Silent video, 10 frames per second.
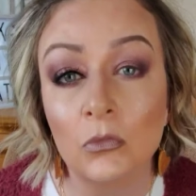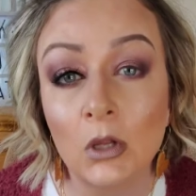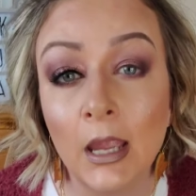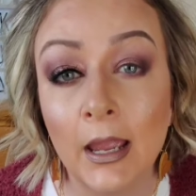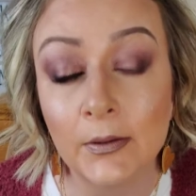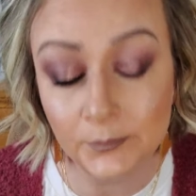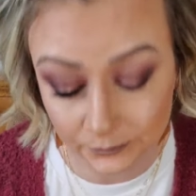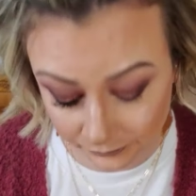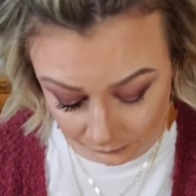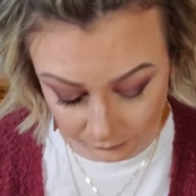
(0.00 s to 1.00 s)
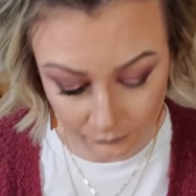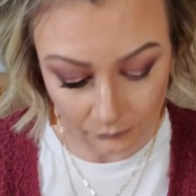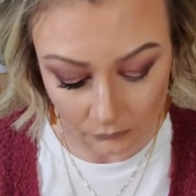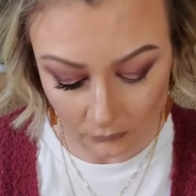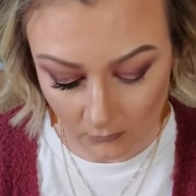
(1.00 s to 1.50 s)
Okay.
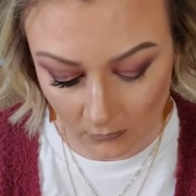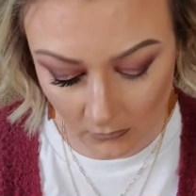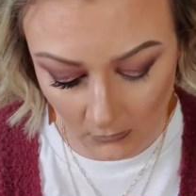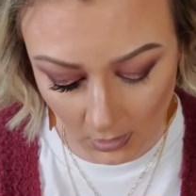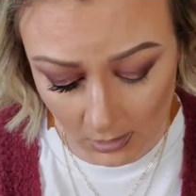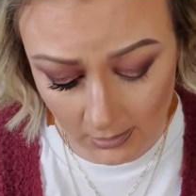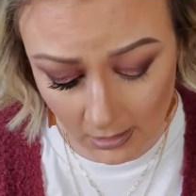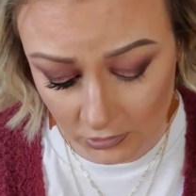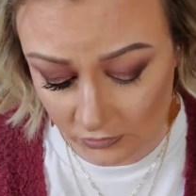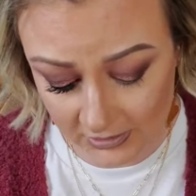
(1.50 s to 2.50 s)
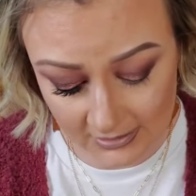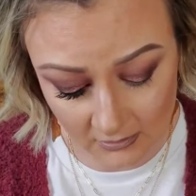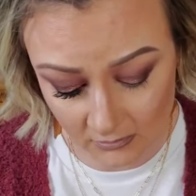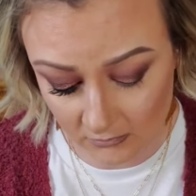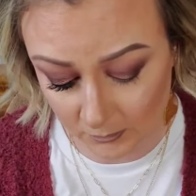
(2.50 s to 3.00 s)
And then you just
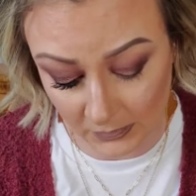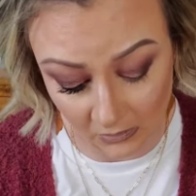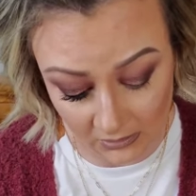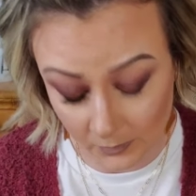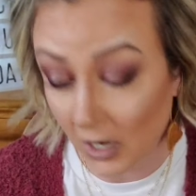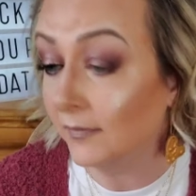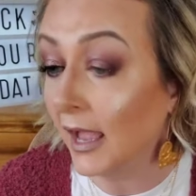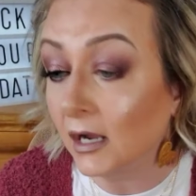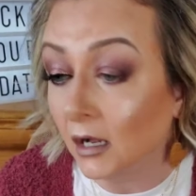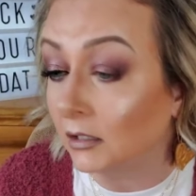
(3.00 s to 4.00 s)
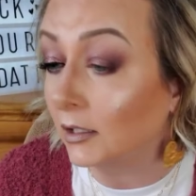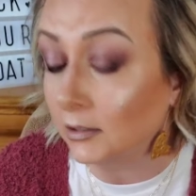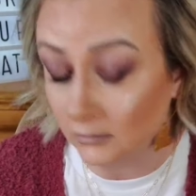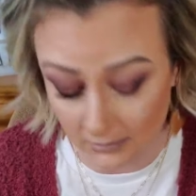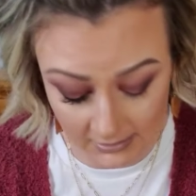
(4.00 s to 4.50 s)
build upon that
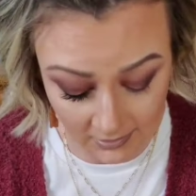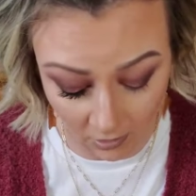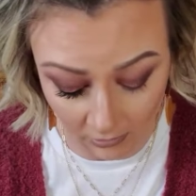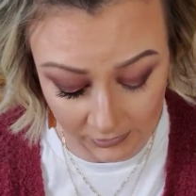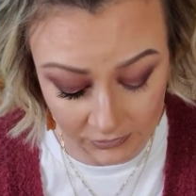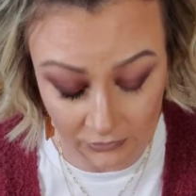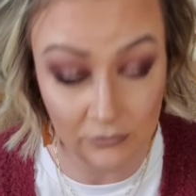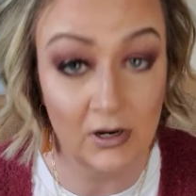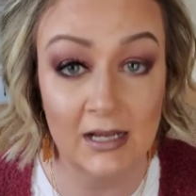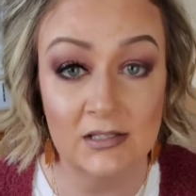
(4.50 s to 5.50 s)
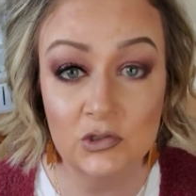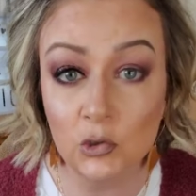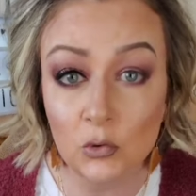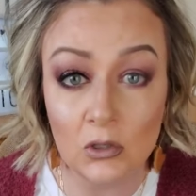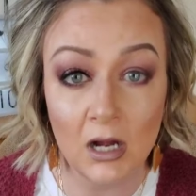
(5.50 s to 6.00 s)
color. That's all you do, you guys.
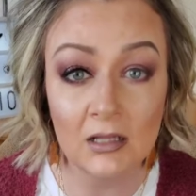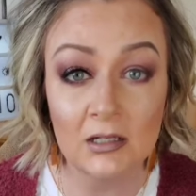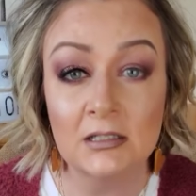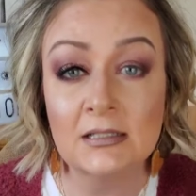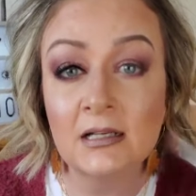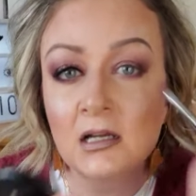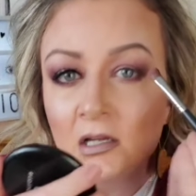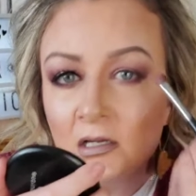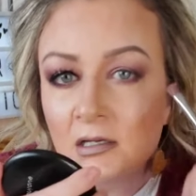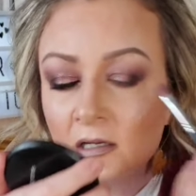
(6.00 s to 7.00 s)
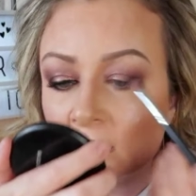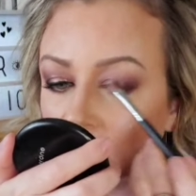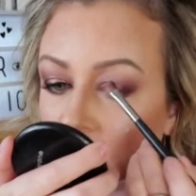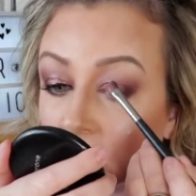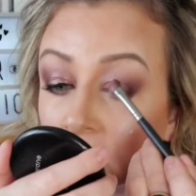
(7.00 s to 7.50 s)
Two colors
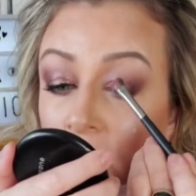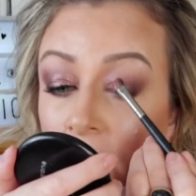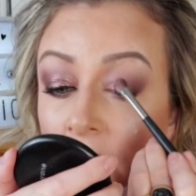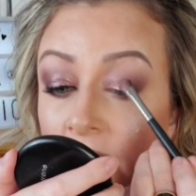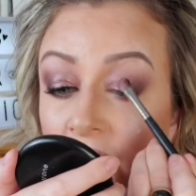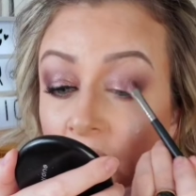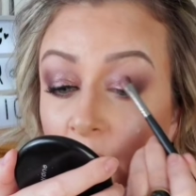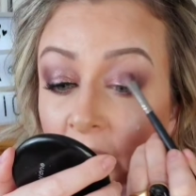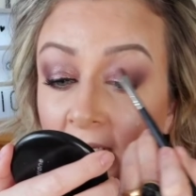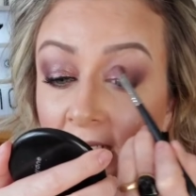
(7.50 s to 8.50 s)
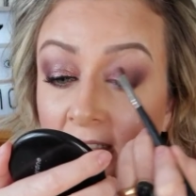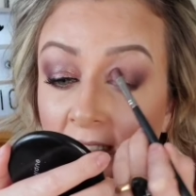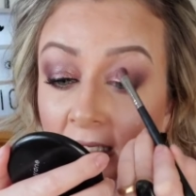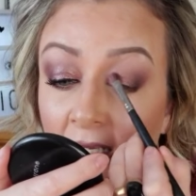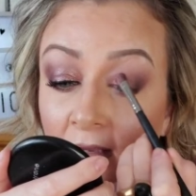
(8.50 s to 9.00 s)
Super
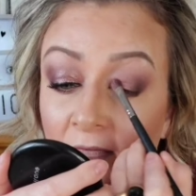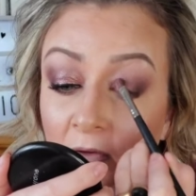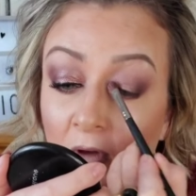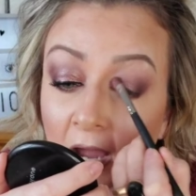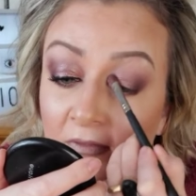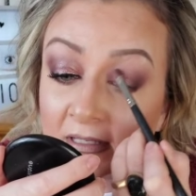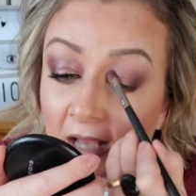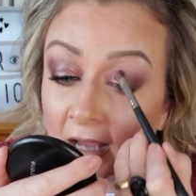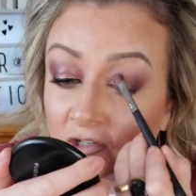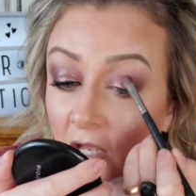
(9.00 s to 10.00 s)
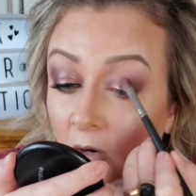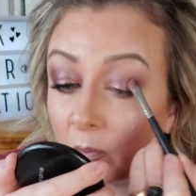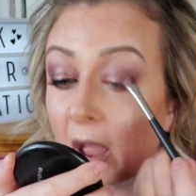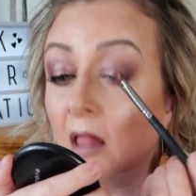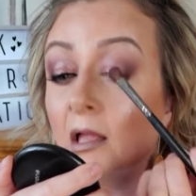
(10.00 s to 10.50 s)
easy. If you have this eyeshadow
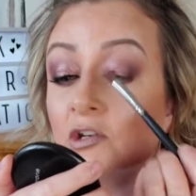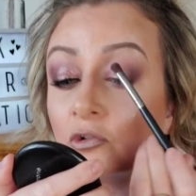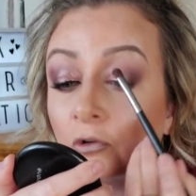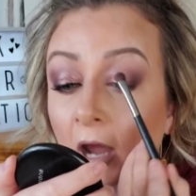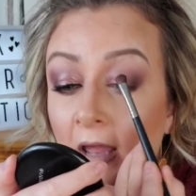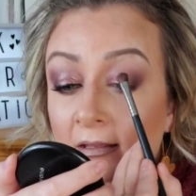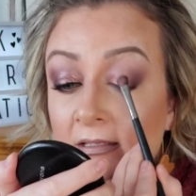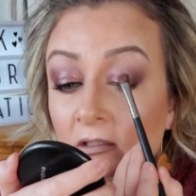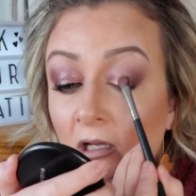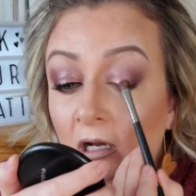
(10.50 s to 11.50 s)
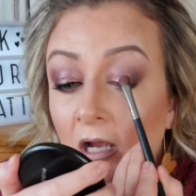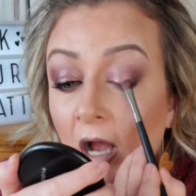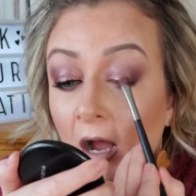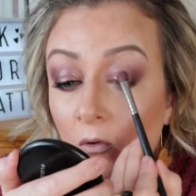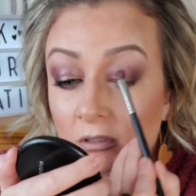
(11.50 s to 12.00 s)
palette, try this look
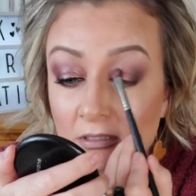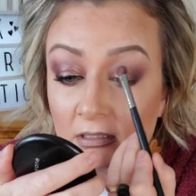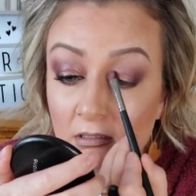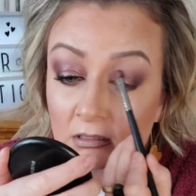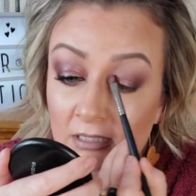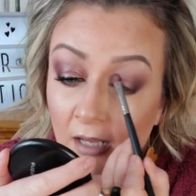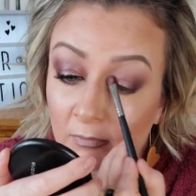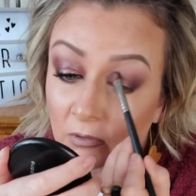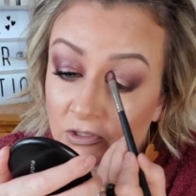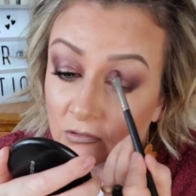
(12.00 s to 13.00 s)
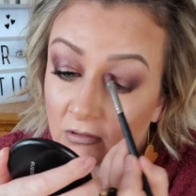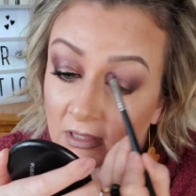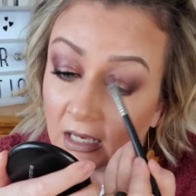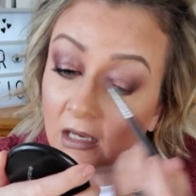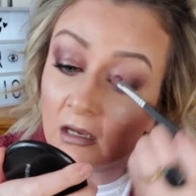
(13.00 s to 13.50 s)
out. Tell me what you
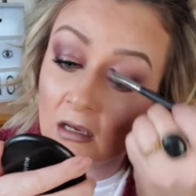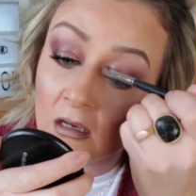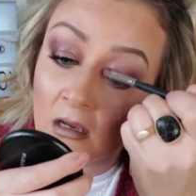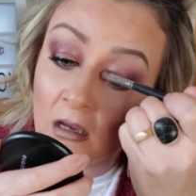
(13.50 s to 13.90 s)
think.